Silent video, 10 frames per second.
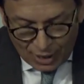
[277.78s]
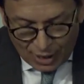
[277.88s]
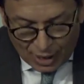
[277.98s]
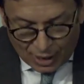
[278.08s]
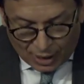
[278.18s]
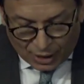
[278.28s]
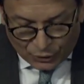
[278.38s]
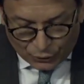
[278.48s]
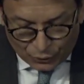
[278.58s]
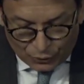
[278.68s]
A
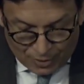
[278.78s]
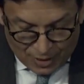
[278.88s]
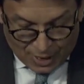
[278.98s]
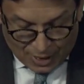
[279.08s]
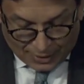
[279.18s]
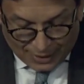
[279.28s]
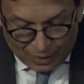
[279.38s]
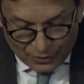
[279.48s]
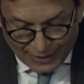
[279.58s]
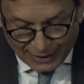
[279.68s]

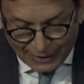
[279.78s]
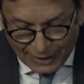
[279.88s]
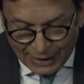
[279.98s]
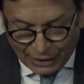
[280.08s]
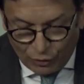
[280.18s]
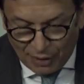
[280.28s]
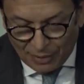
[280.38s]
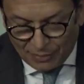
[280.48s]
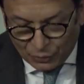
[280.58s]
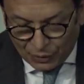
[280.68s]
2016 agreement
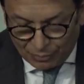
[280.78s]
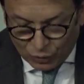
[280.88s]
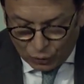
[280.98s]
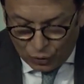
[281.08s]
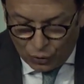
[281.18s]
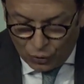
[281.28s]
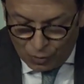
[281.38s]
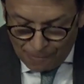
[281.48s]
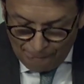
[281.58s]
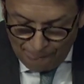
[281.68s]
between Morocco,
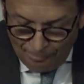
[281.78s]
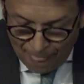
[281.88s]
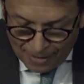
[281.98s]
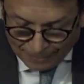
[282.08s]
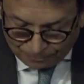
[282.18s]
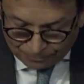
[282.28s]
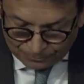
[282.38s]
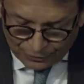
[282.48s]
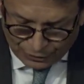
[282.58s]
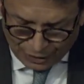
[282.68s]

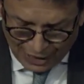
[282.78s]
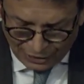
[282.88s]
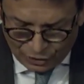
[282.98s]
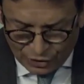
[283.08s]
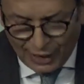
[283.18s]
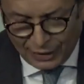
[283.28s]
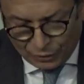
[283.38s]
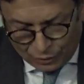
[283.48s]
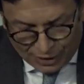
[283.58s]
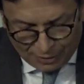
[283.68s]
fertilizer giant
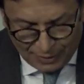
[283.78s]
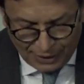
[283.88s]
OCP, and